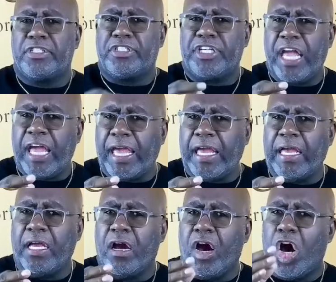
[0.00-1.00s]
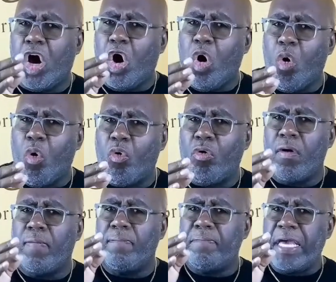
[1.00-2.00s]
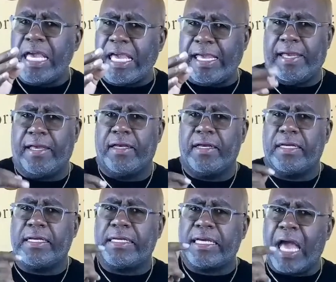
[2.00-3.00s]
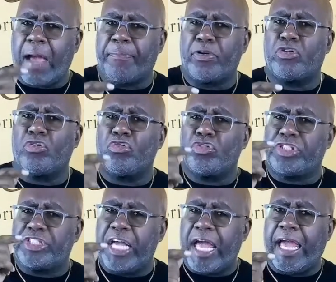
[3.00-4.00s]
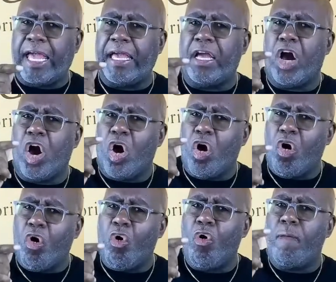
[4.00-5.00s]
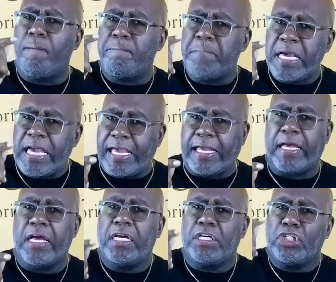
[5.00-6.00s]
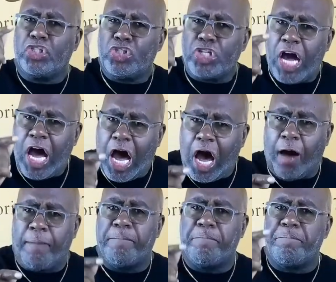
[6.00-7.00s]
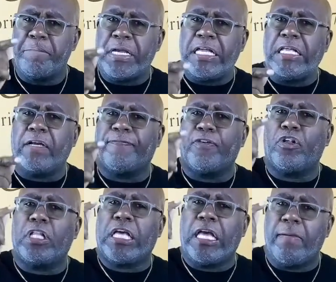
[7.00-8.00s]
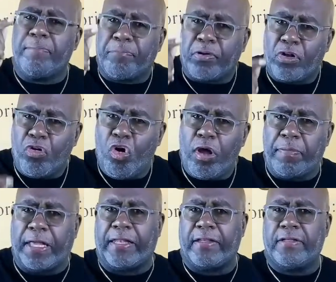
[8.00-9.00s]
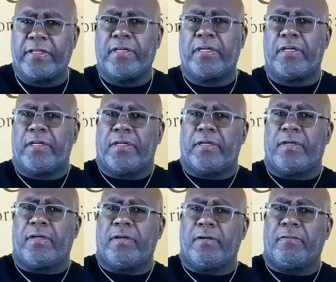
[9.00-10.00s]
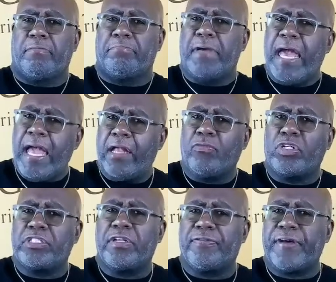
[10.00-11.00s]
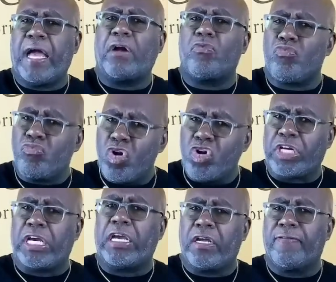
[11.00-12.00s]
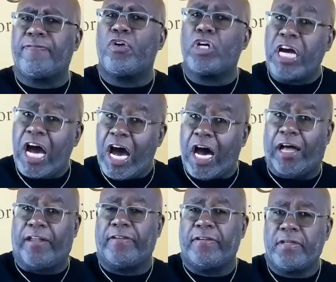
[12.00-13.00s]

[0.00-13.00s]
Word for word: J O B. Capital J O B. Job meaningful employment. Man was in fact working for God.